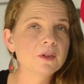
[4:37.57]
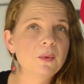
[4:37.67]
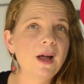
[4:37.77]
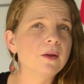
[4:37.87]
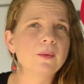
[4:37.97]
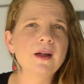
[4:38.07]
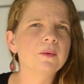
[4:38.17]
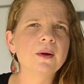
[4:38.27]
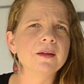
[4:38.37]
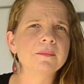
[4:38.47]
Why, why,
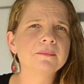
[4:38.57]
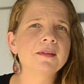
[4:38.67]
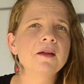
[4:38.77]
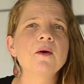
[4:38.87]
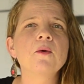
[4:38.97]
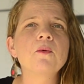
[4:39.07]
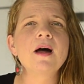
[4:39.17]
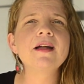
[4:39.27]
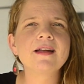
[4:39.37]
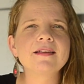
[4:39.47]
why?
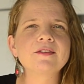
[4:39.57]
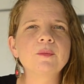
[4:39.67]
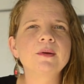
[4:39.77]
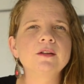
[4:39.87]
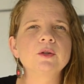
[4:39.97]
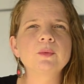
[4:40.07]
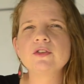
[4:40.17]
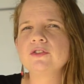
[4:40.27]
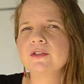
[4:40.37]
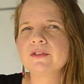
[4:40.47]
Why ask open-ended
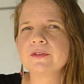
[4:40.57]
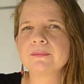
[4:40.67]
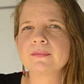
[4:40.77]
questions?